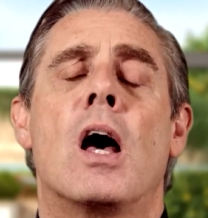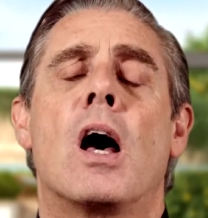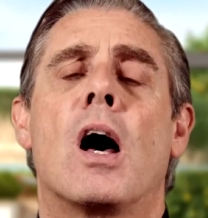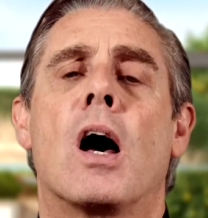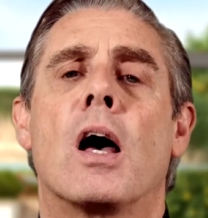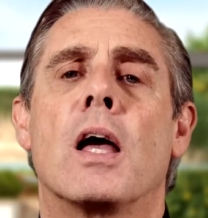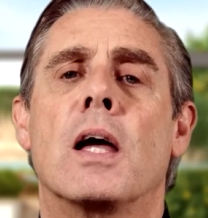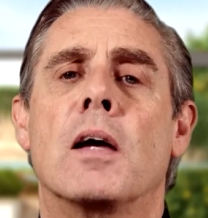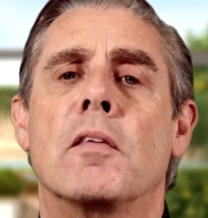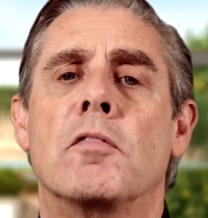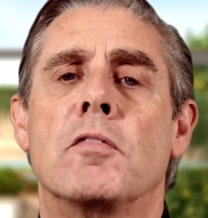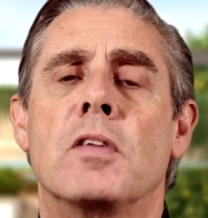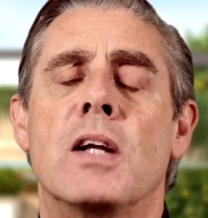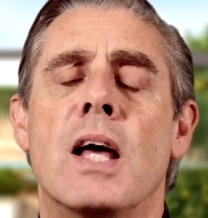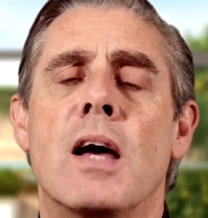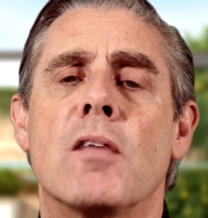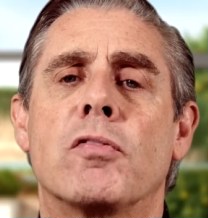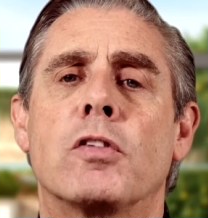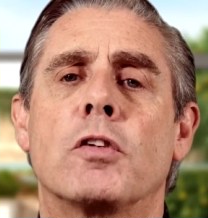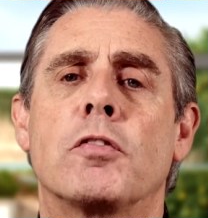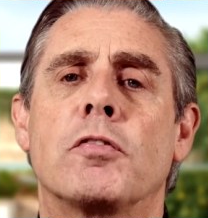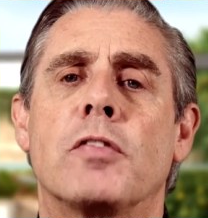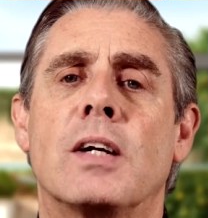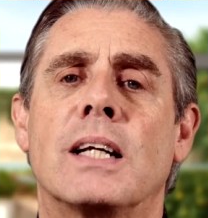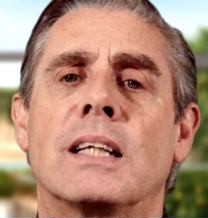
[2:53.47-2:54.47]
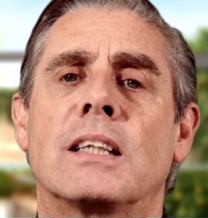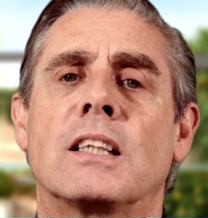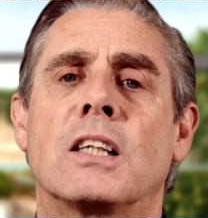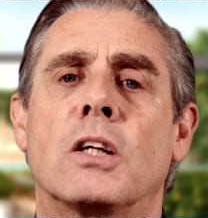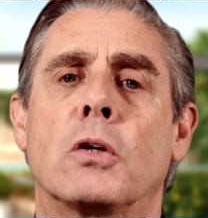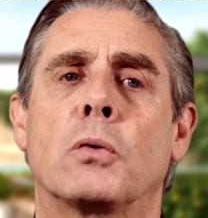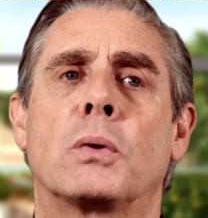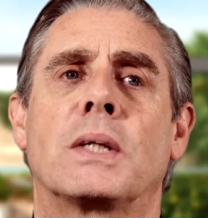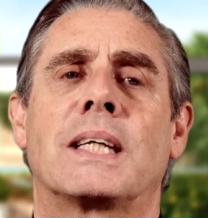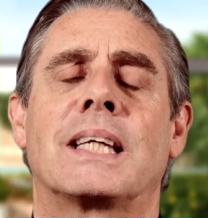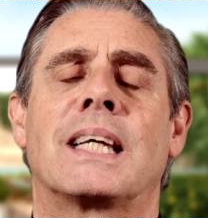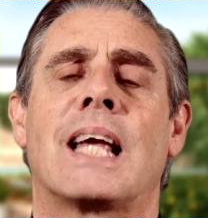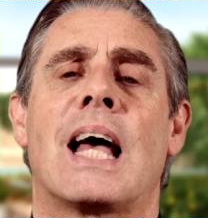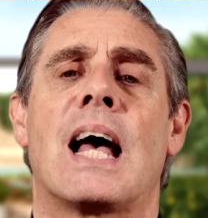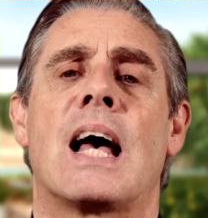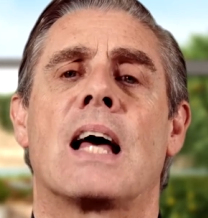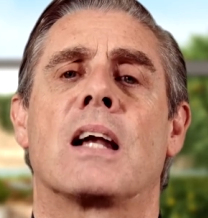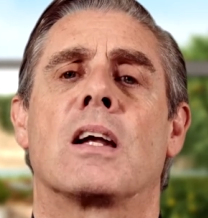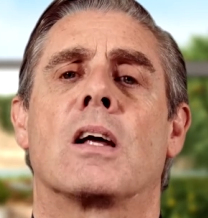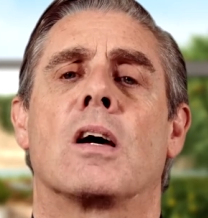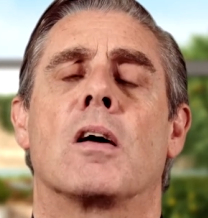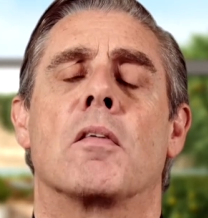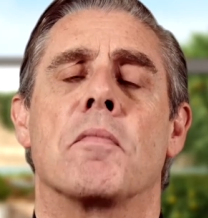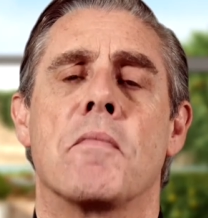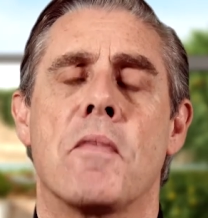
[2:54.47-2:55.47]
I have never felt so
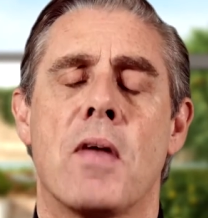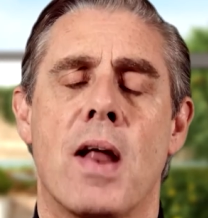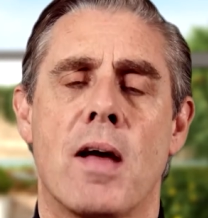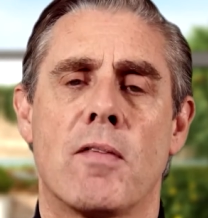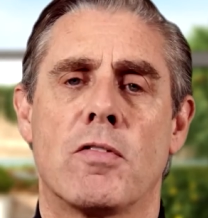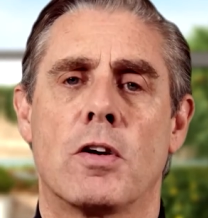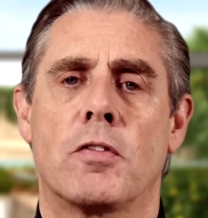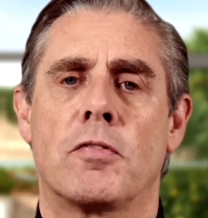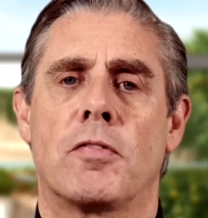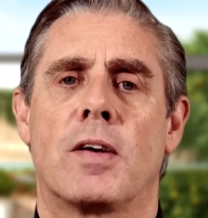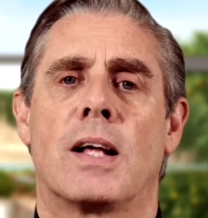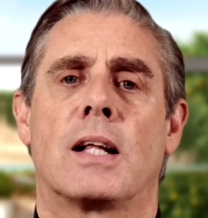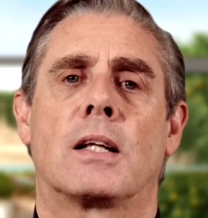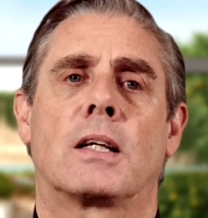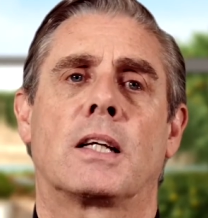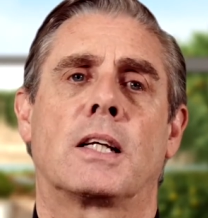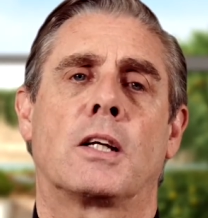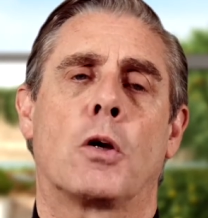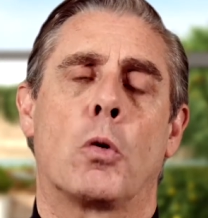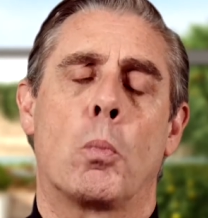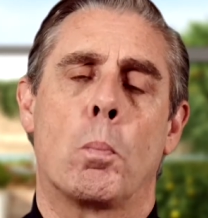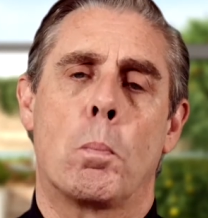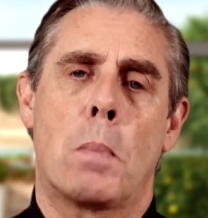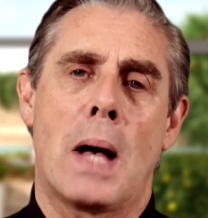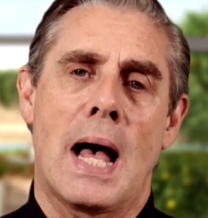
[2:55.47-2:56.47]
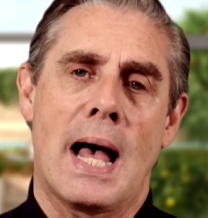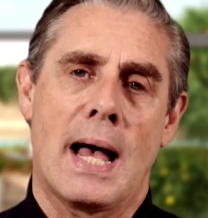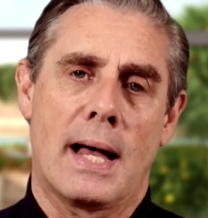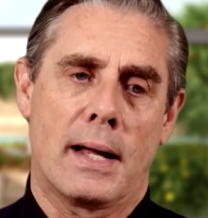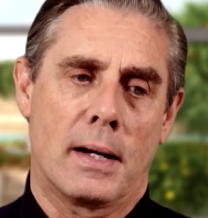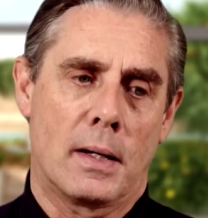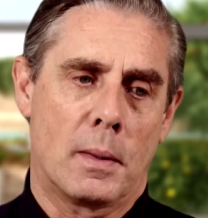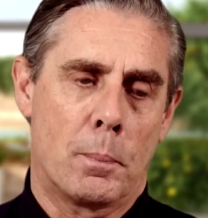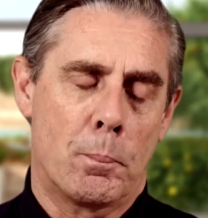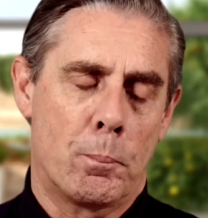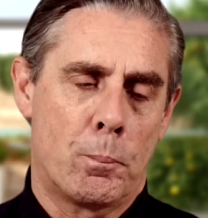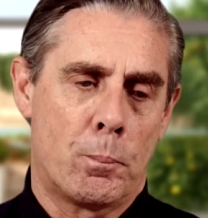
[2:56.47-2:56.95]
sad. I've never felt so bad.